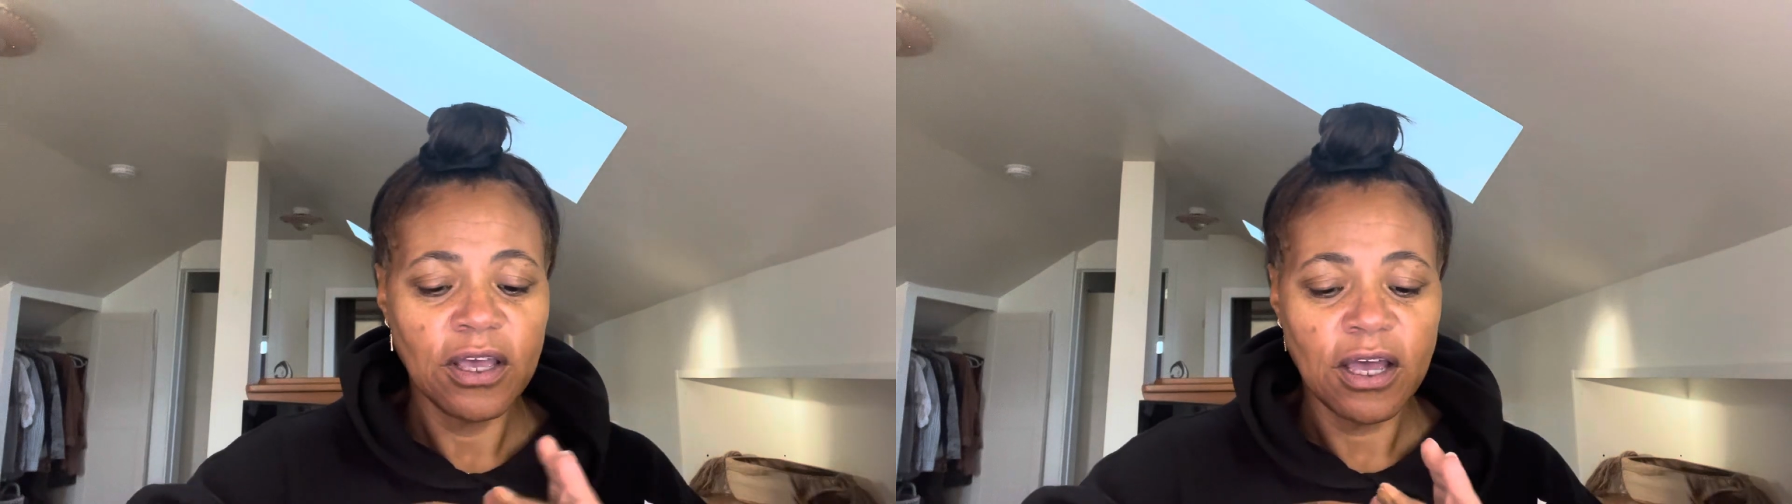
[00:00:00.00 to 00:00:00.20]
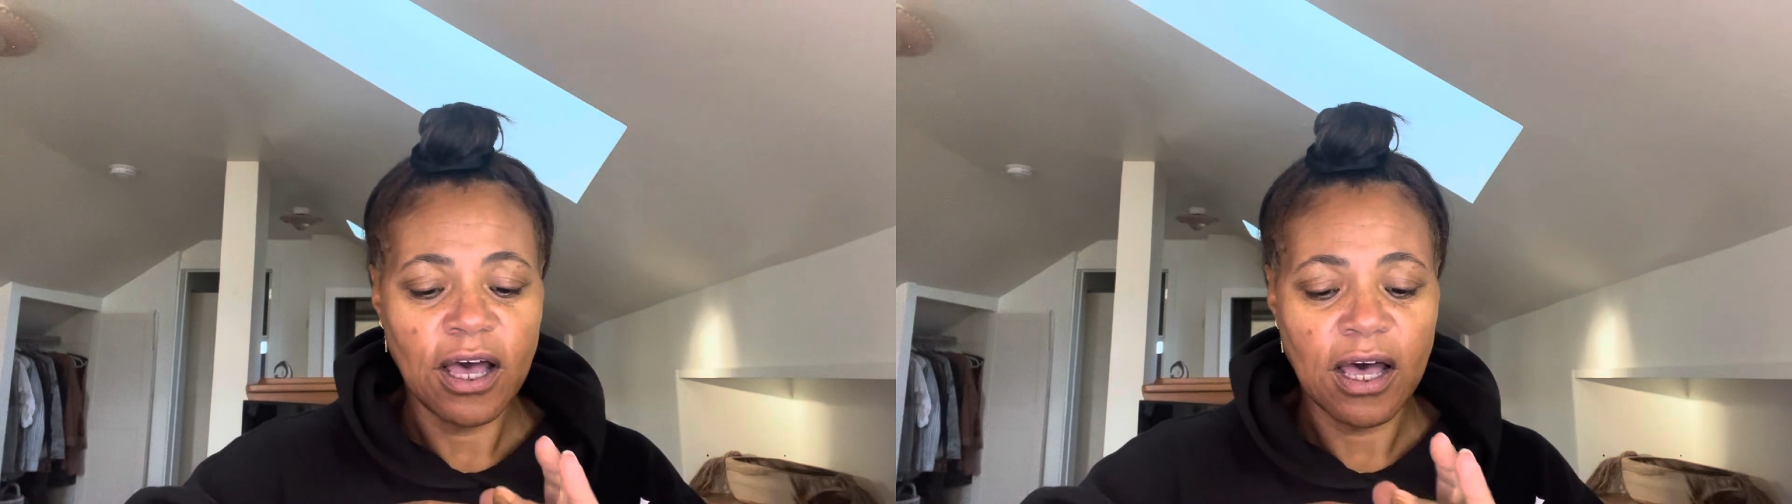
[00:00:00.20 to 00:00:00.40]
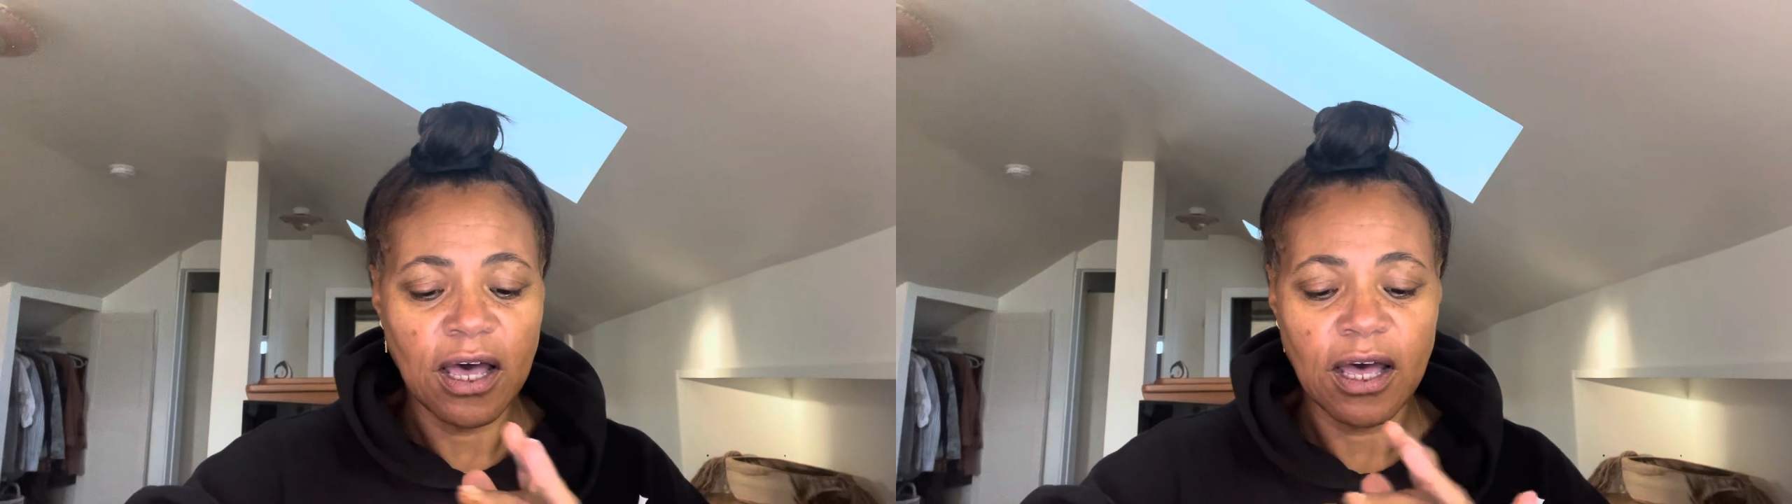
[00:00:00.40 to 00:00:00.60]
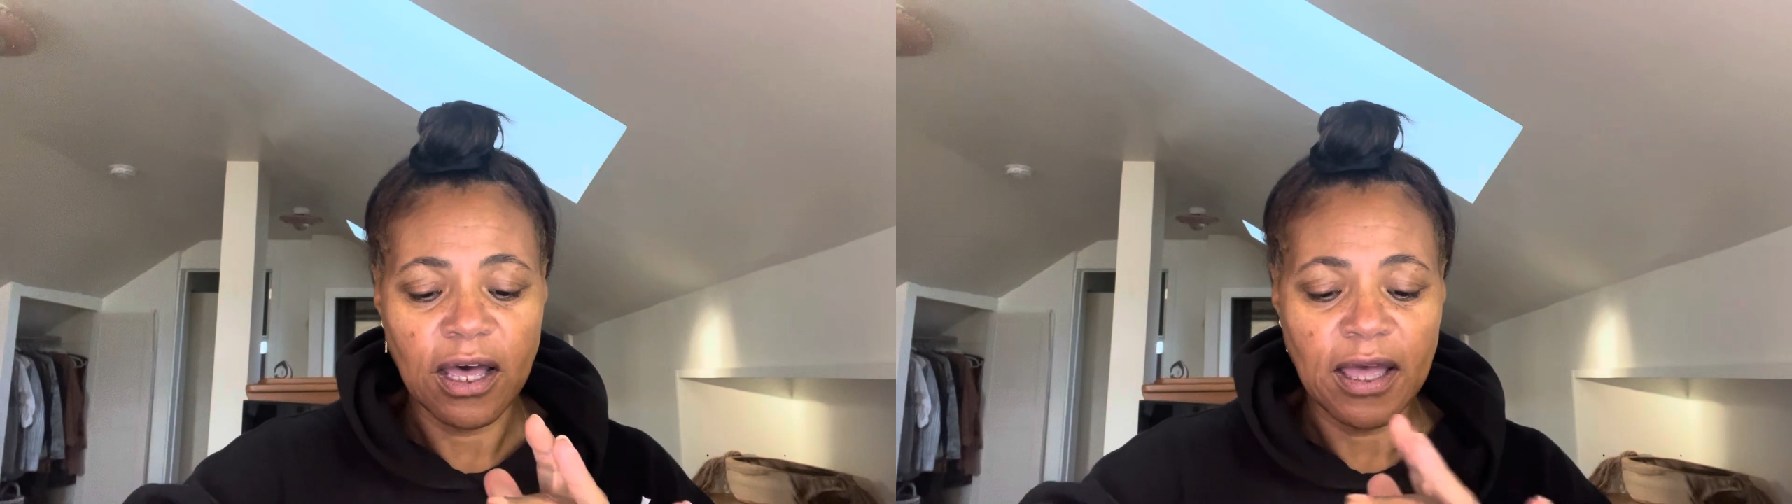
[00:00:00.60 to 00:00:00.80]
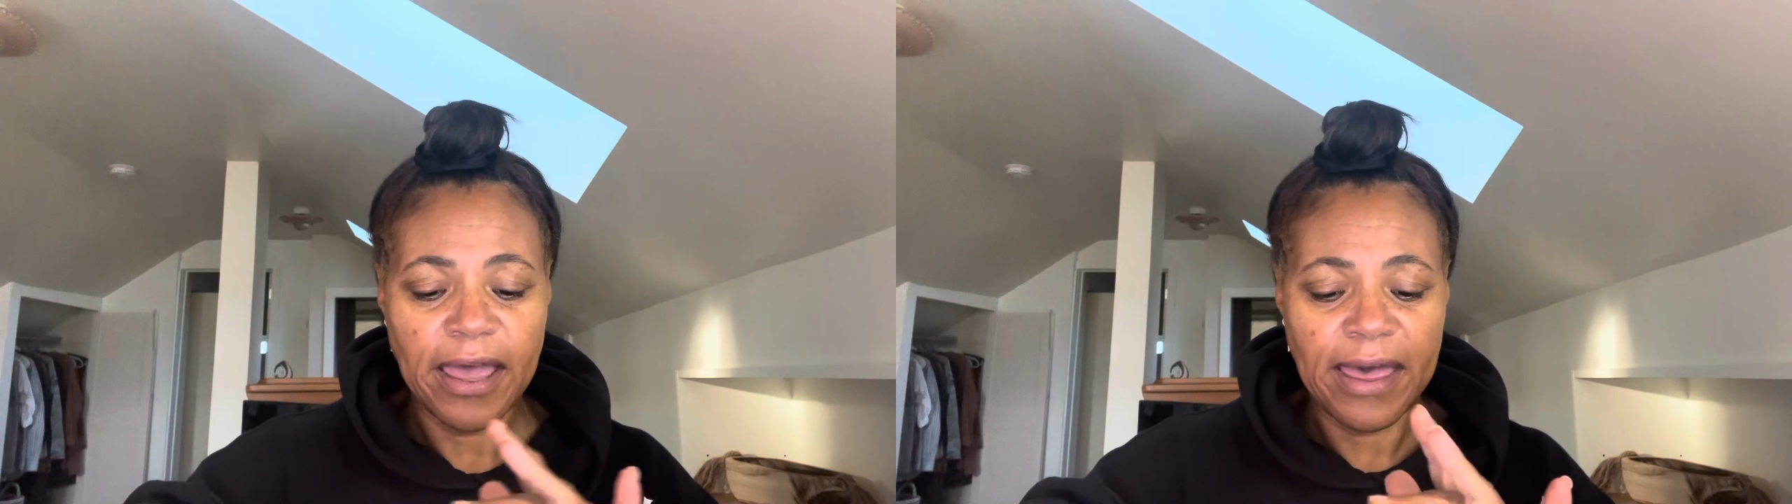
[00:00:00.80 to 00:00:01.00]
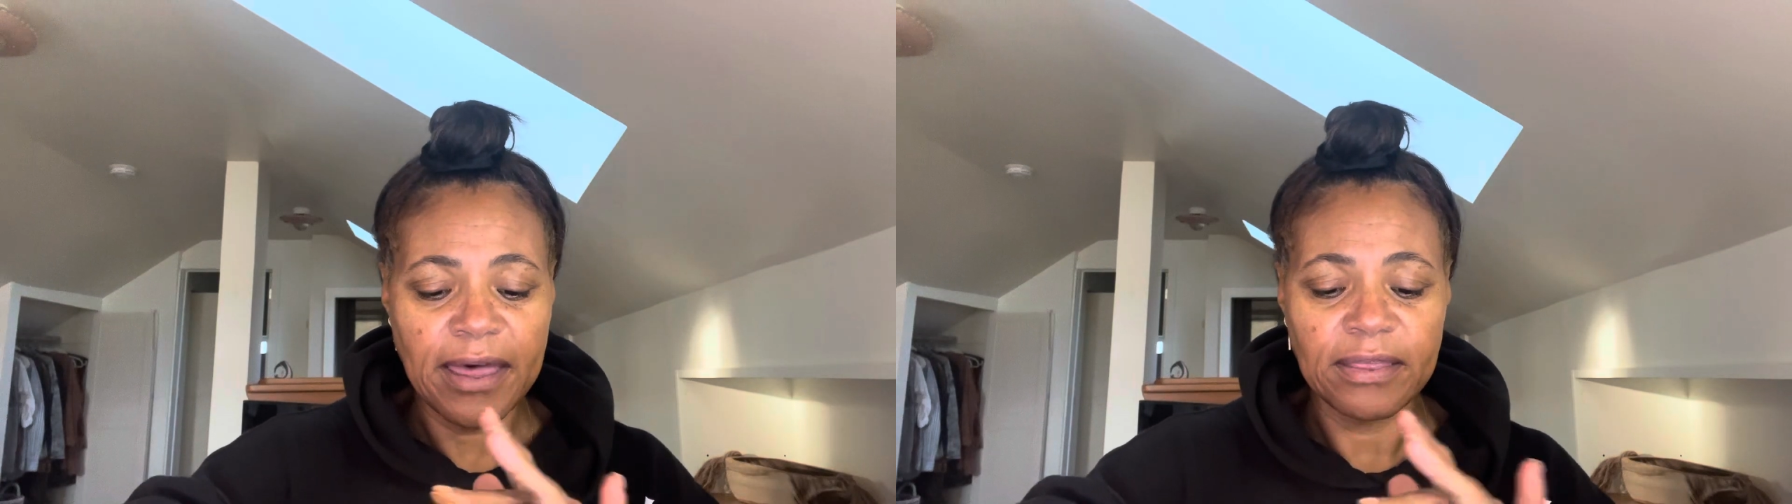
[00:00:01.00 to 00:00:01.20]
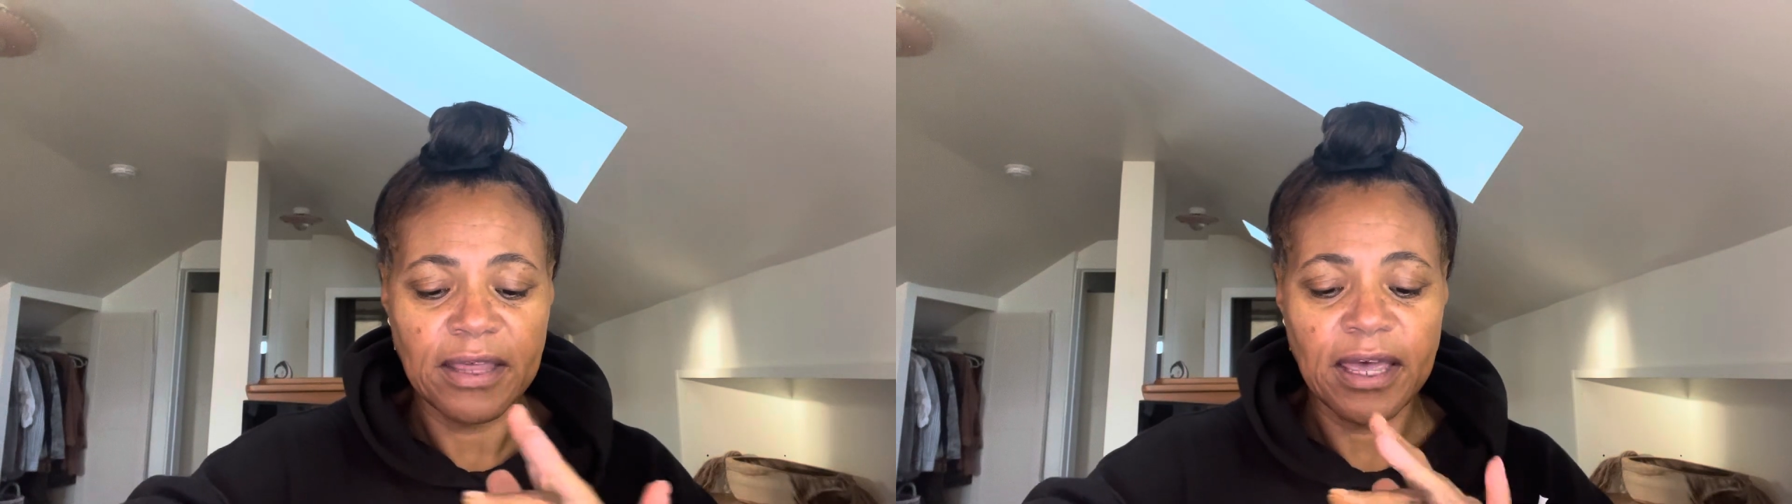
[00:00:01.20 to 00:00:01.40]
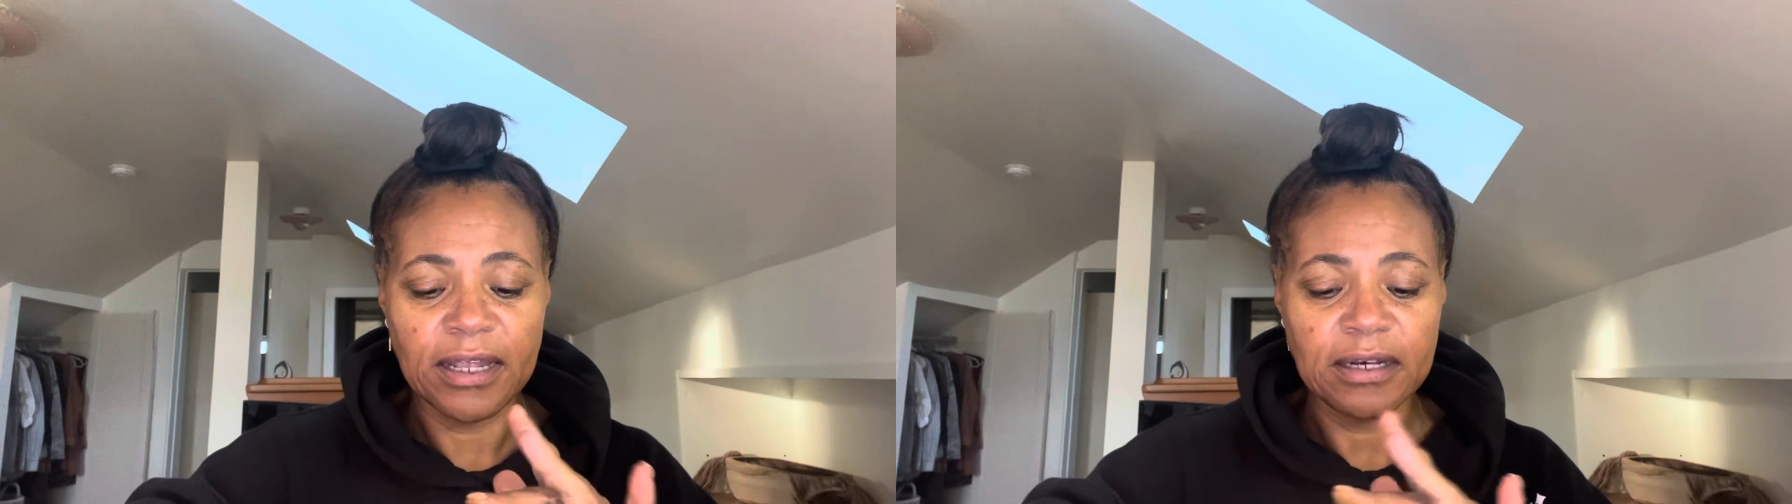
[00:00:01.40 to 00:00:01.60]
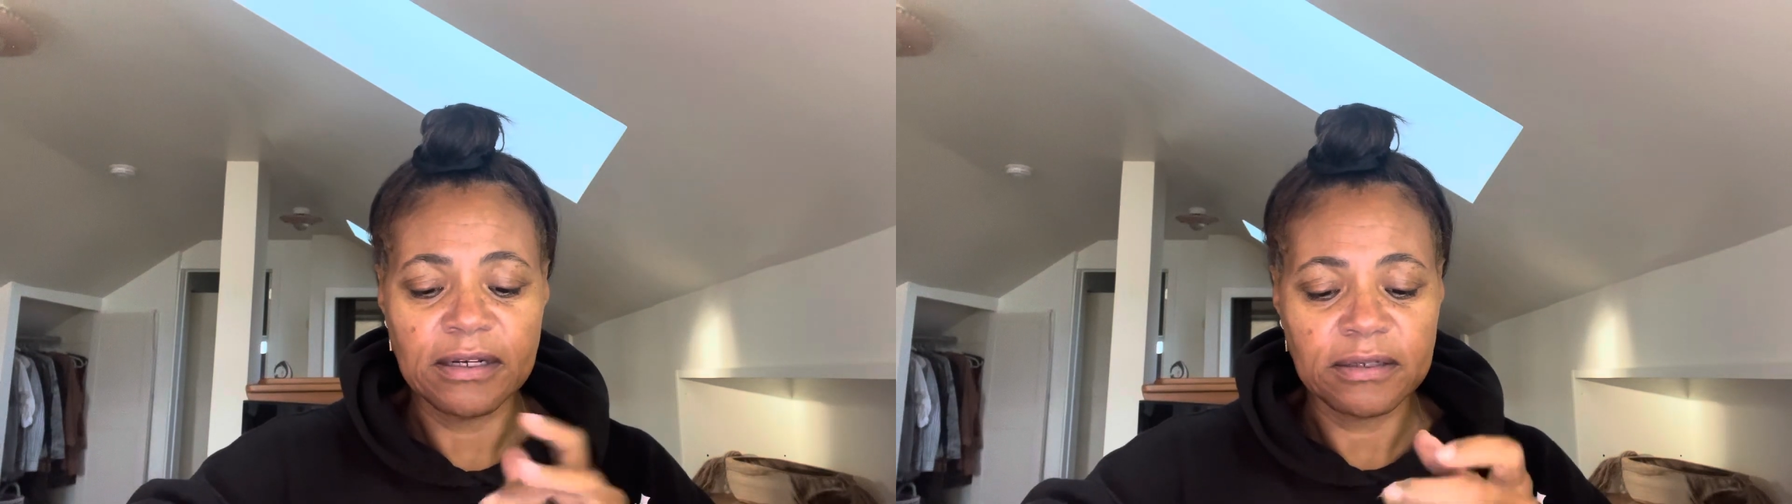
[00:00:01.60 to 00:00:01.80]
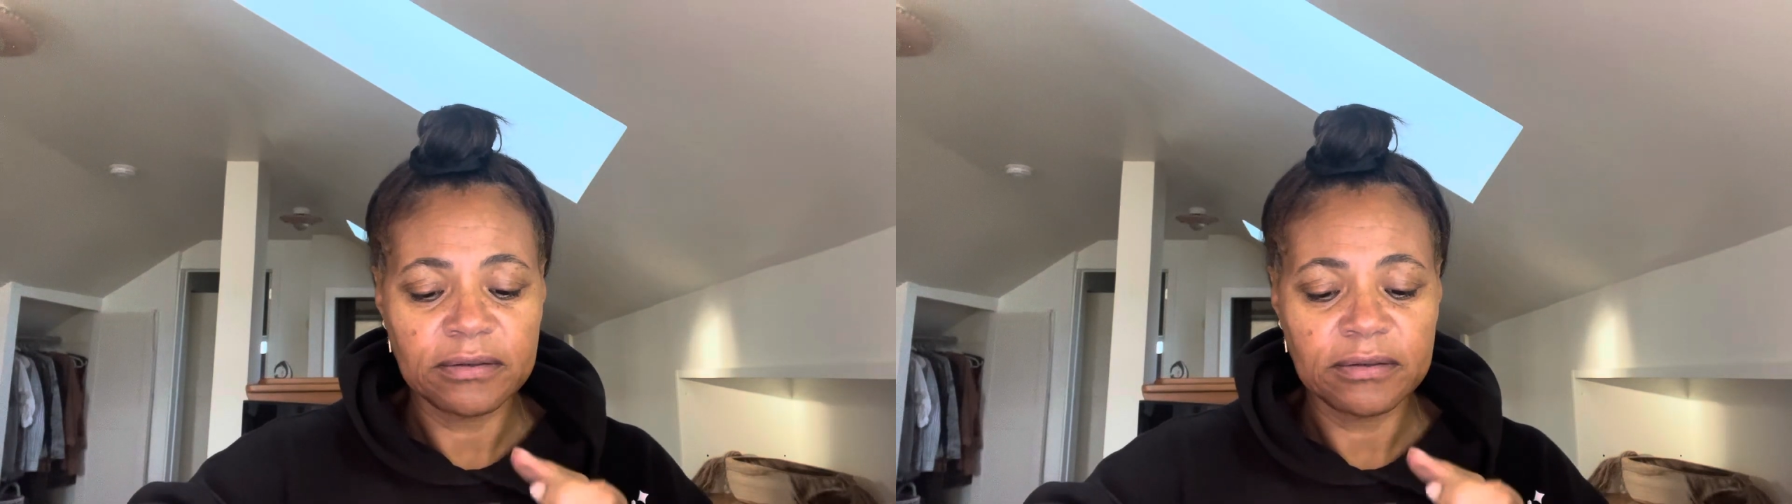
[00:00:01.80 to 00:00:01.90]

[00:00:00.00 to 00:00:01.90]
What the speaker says: and then